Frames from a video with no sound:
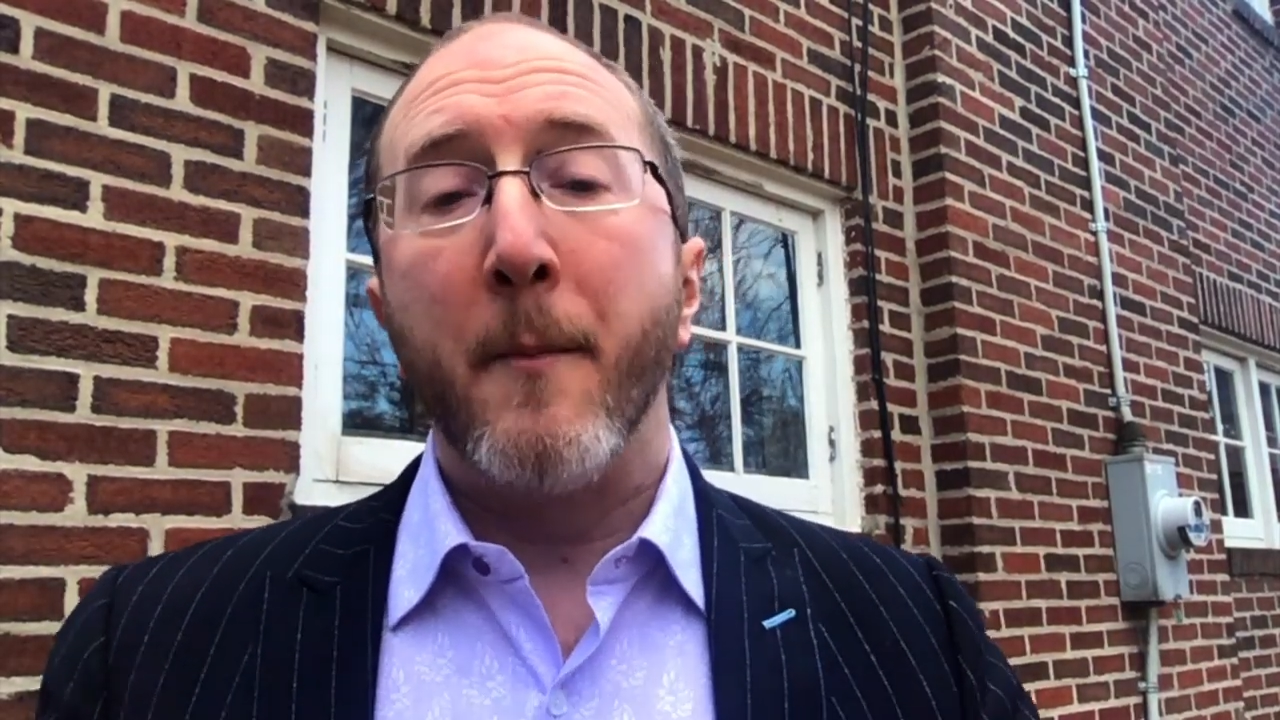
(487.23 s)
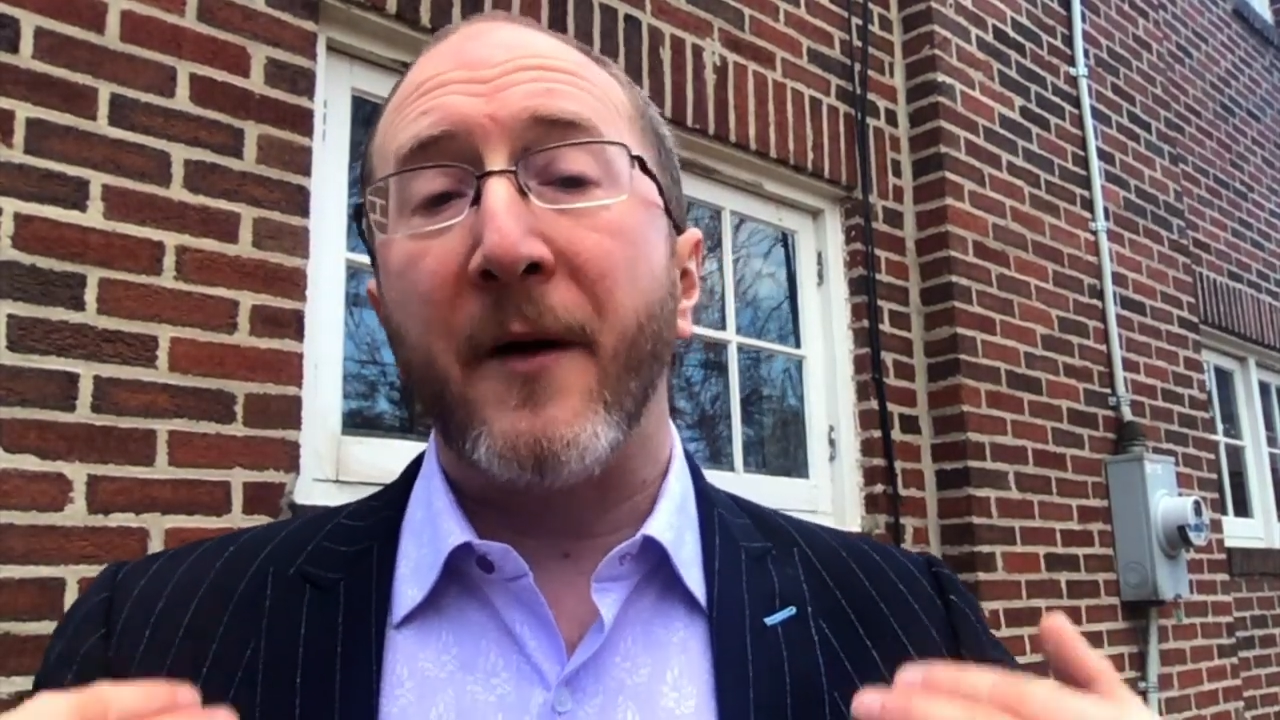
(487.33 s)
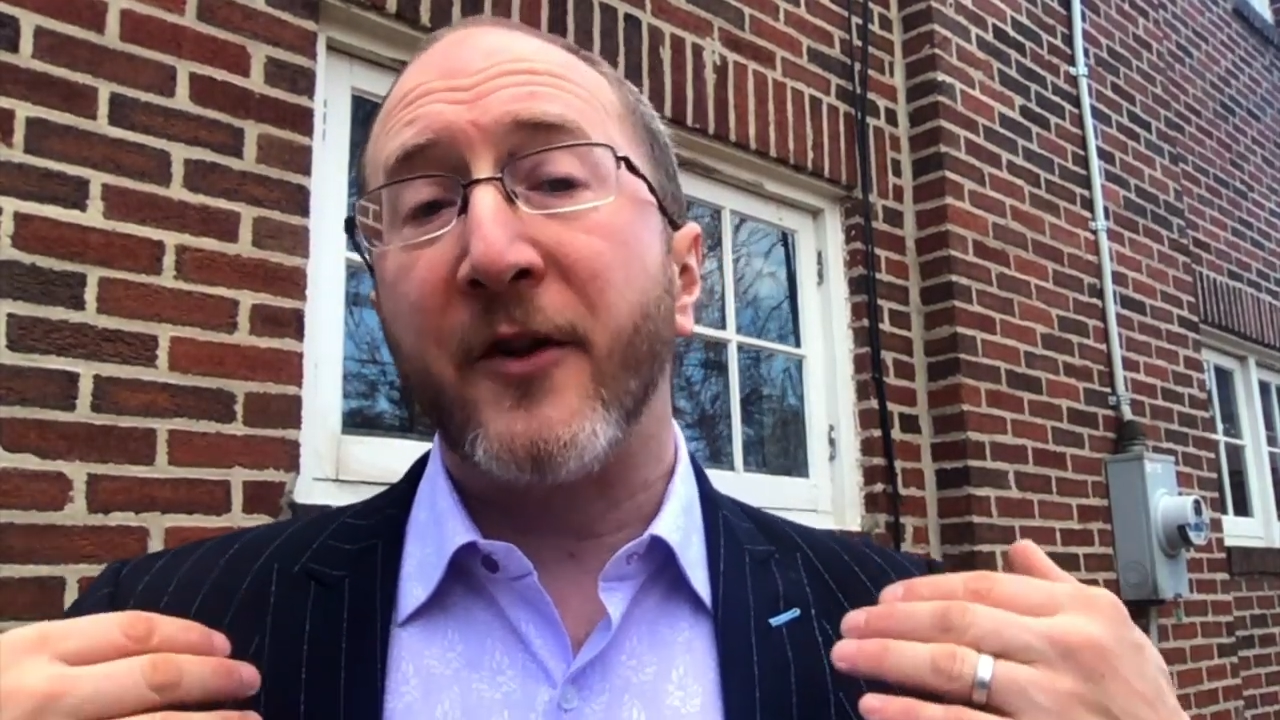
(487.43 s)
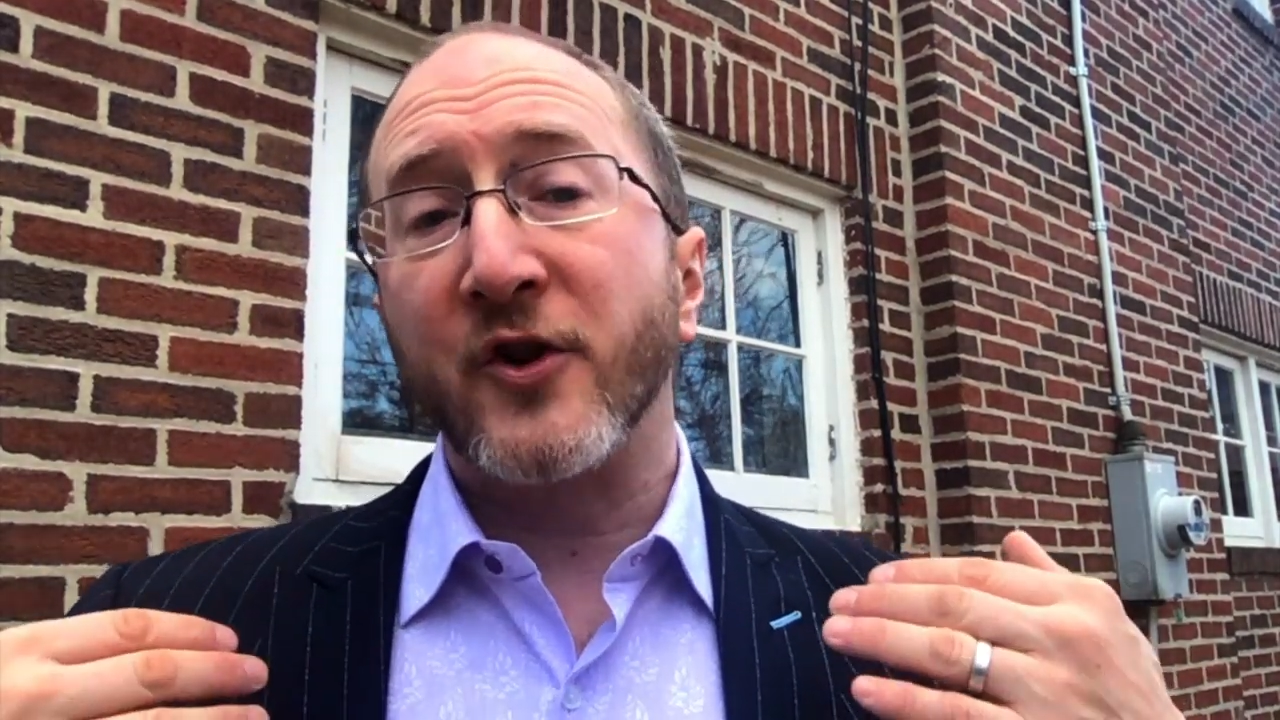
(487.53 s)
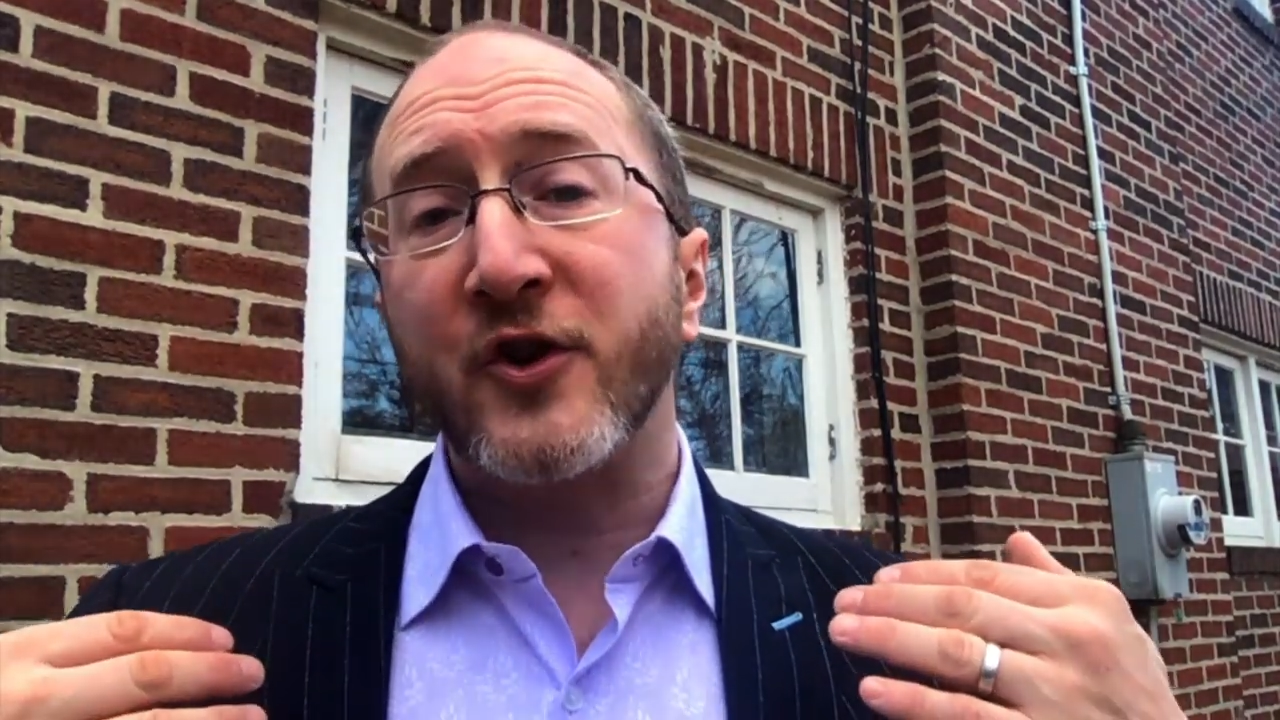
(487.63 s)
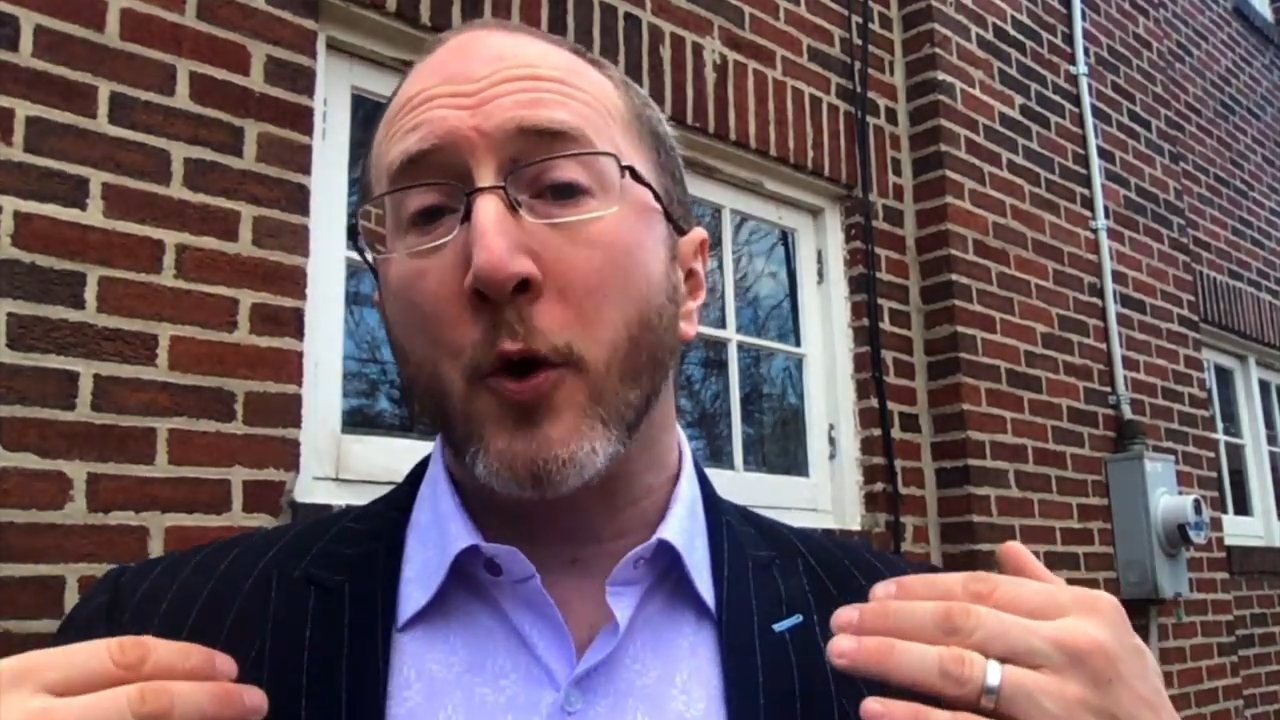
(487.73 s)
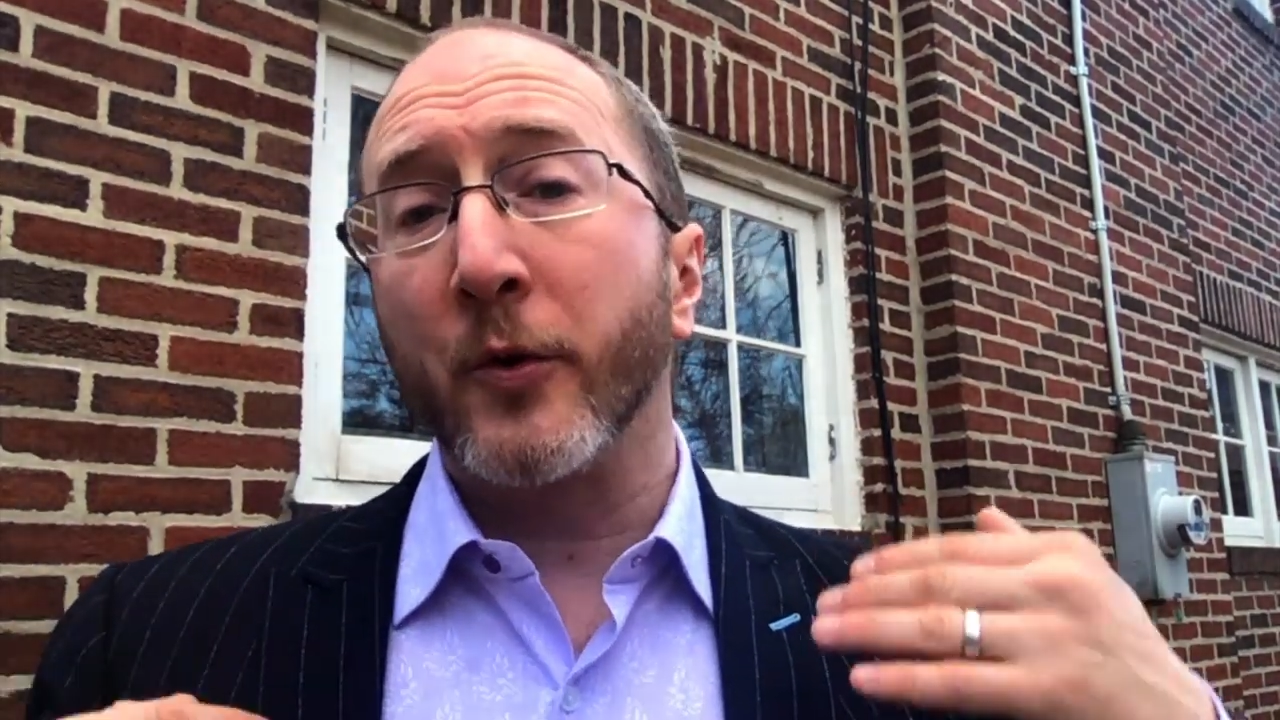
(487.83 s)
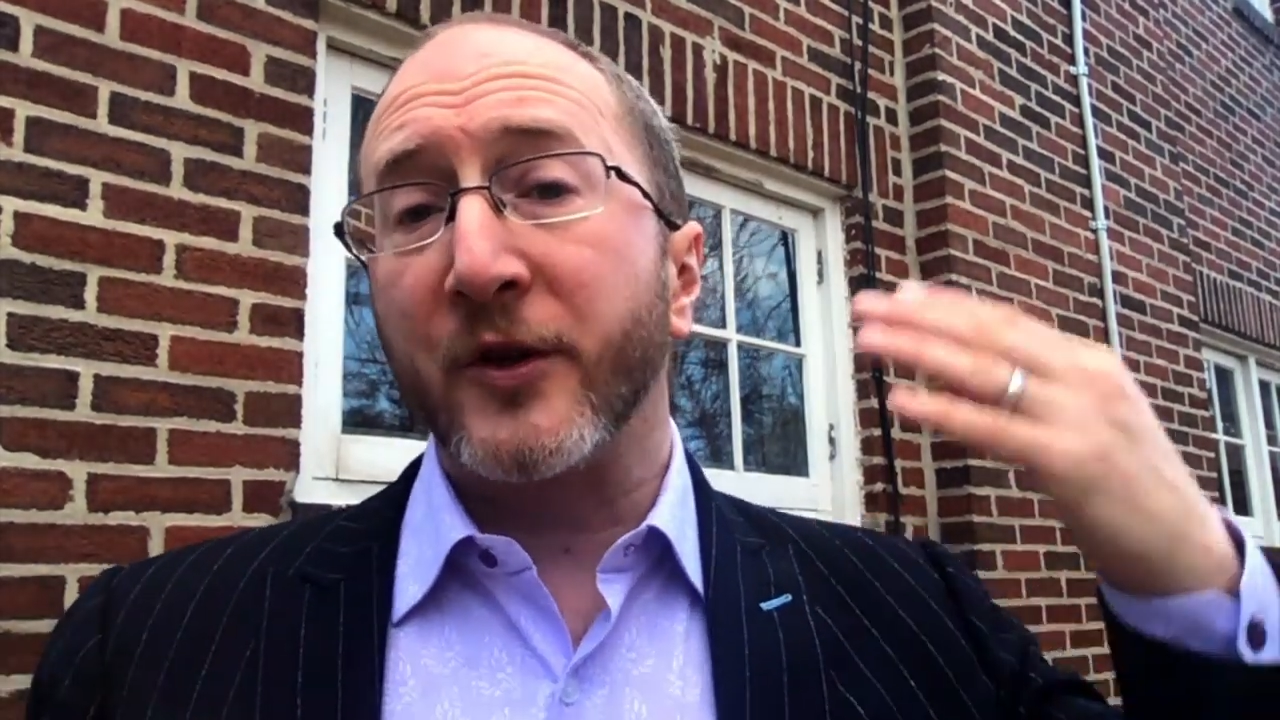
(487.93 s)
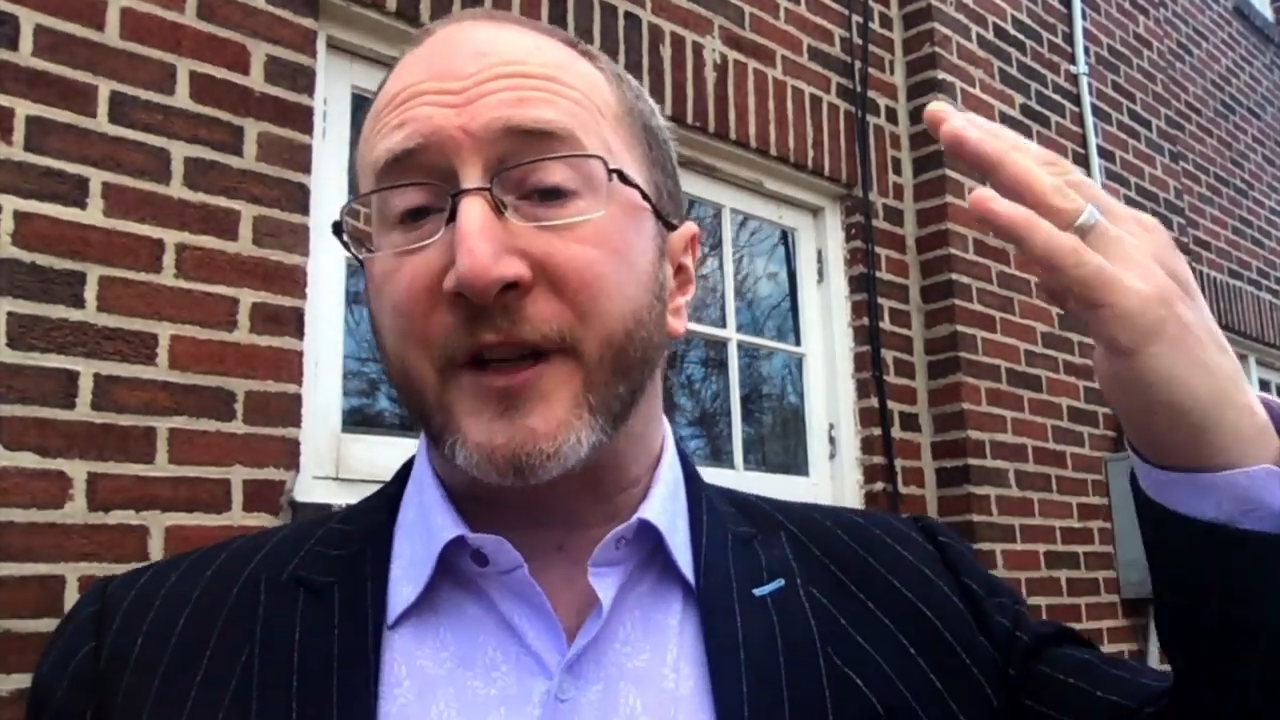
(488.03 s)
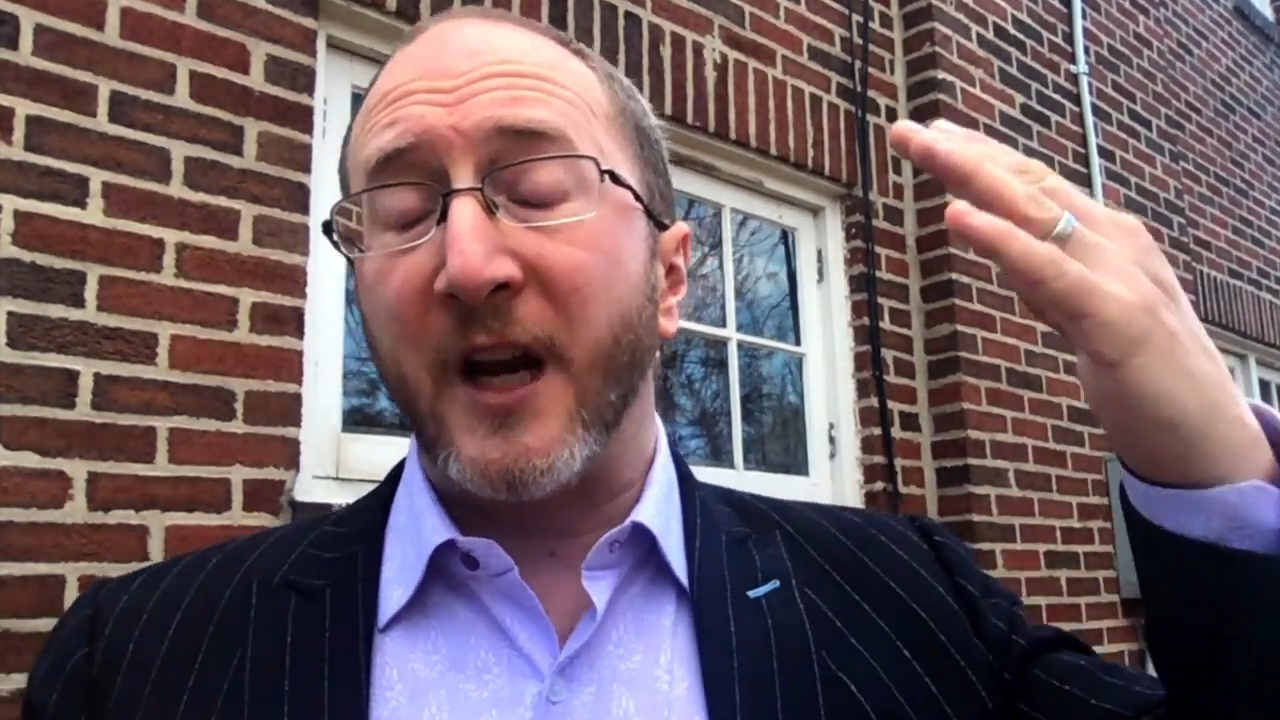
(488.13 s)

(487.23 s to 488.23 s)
but their shoulders